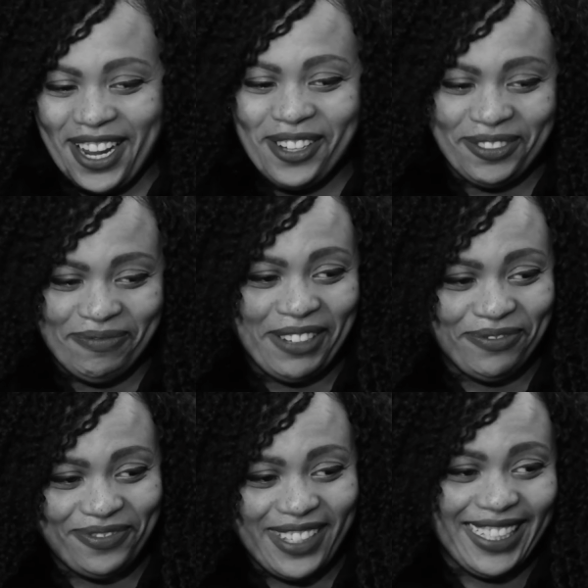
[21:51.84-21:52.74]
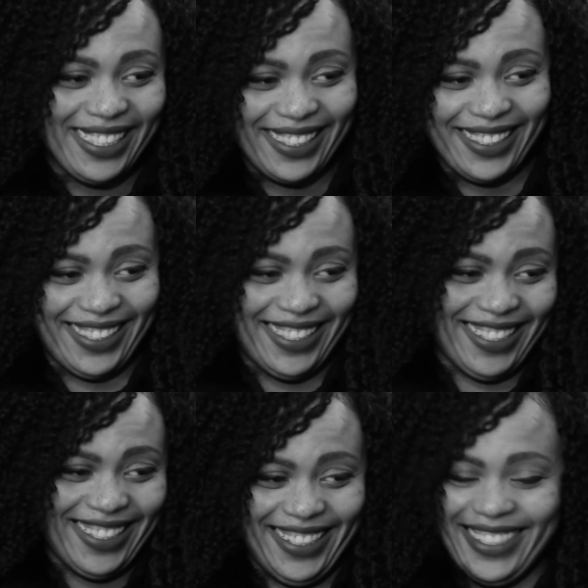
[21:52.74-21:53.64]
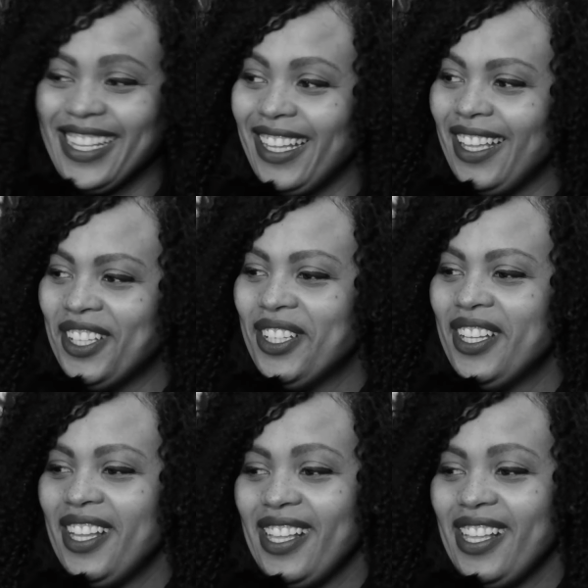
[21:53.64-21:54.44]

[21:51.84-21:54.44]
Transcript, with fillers: You should never eat raw pork. It's like raw